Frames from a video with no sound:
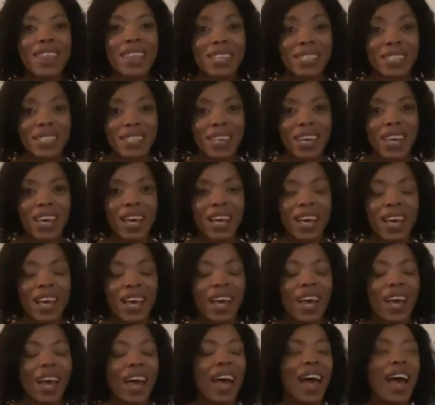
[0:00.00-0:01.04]
this
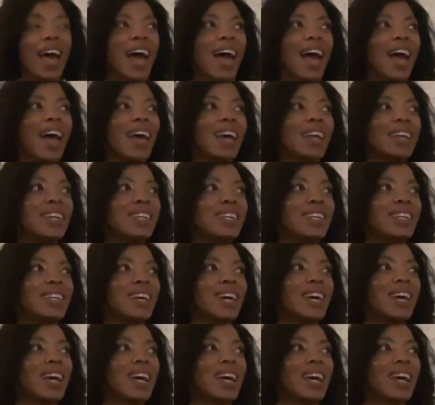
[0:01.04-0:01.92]
year, and